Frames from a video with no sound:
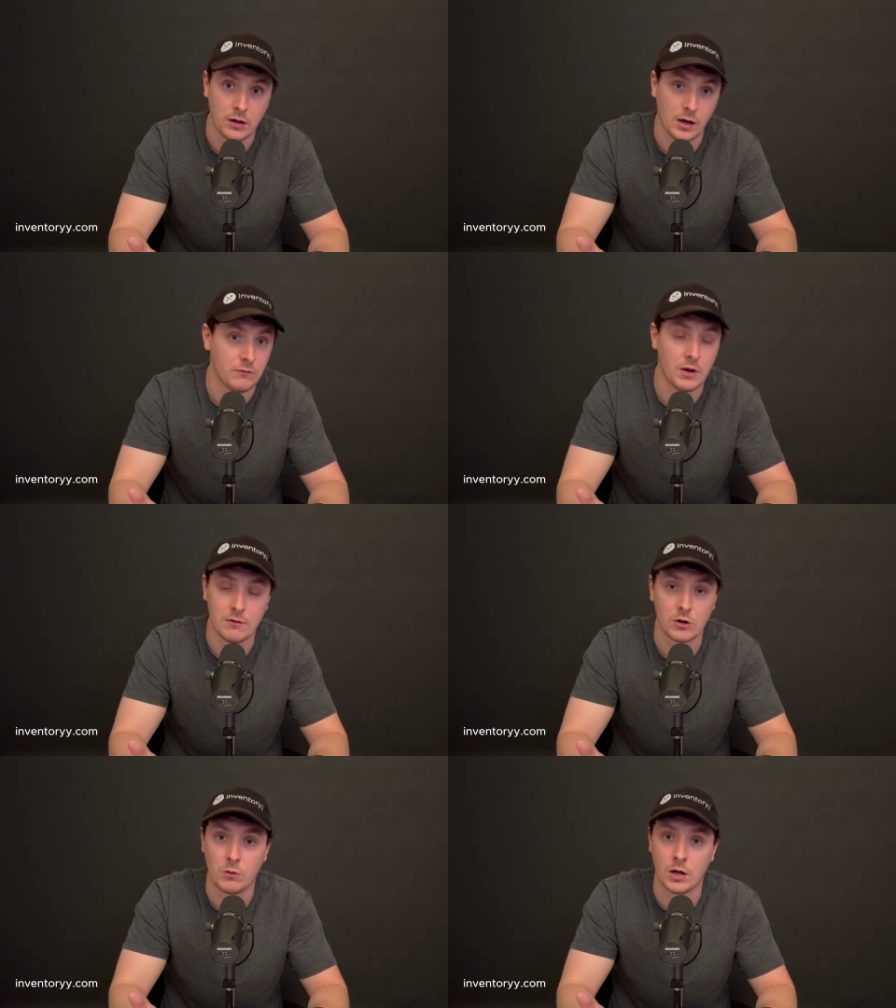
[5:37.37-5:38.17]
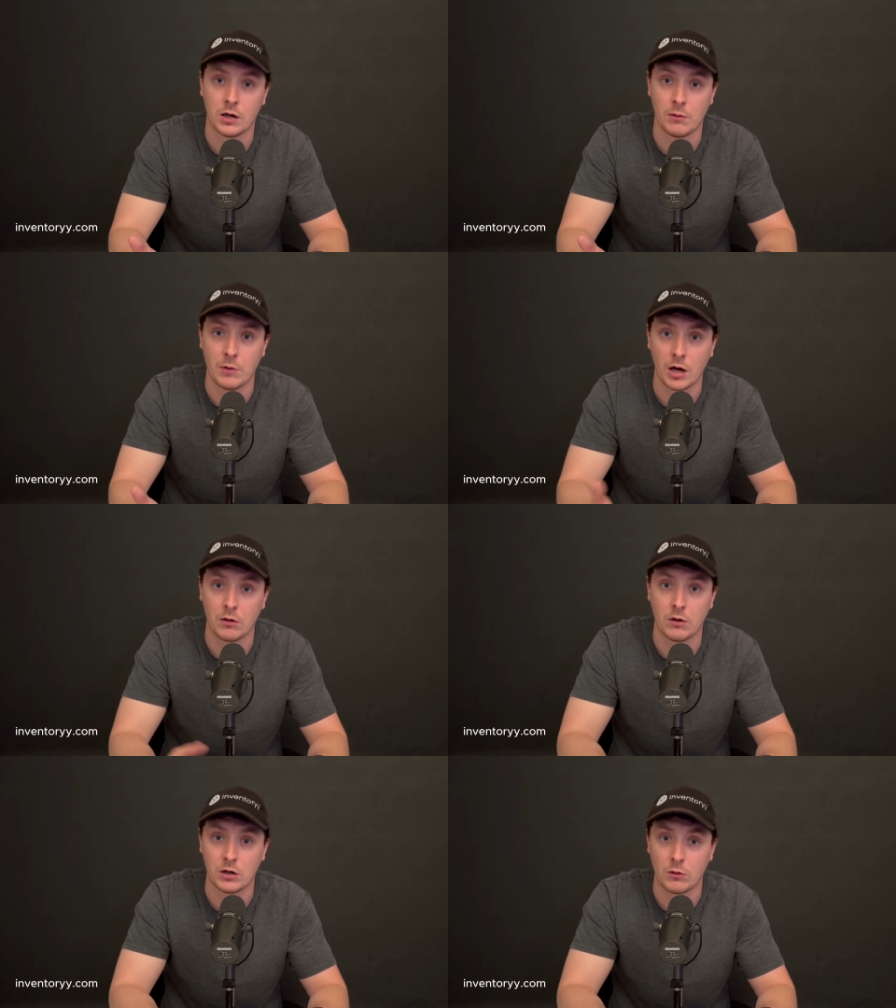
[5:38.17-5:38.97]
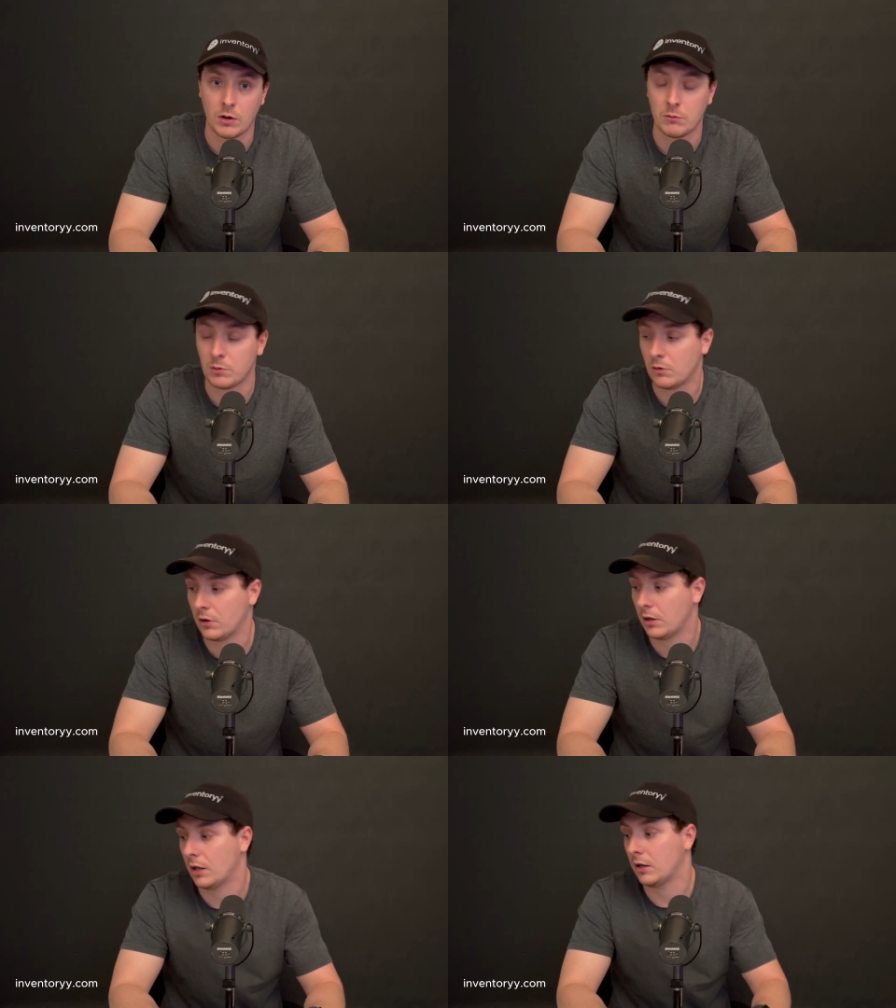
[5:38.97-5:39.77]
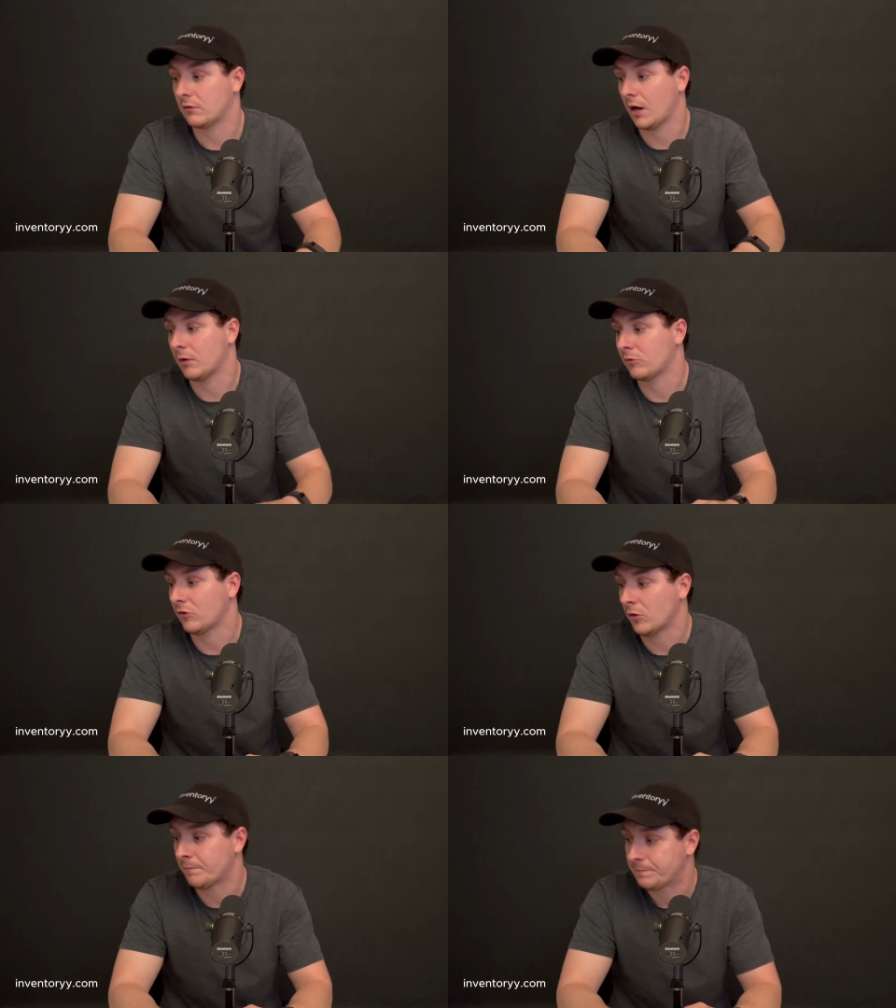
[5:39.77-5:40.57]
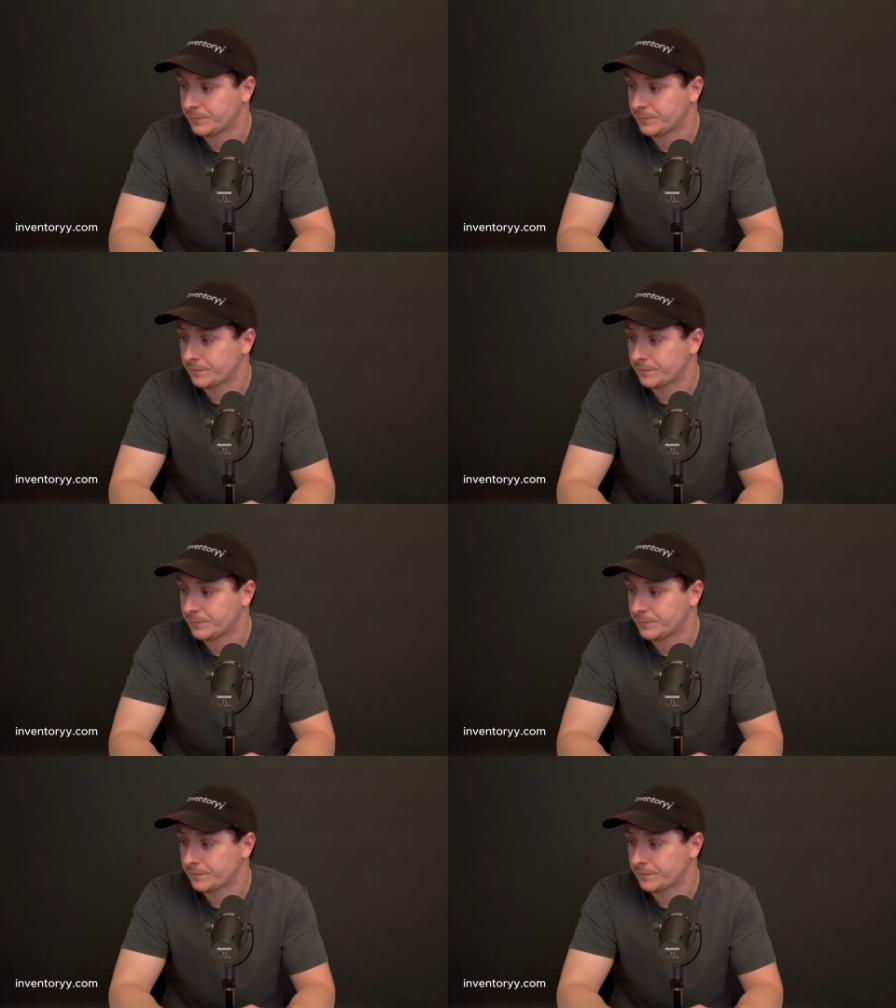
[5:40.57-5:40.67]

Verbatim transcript: I've never quit, and I'm not going to quit anytime soon.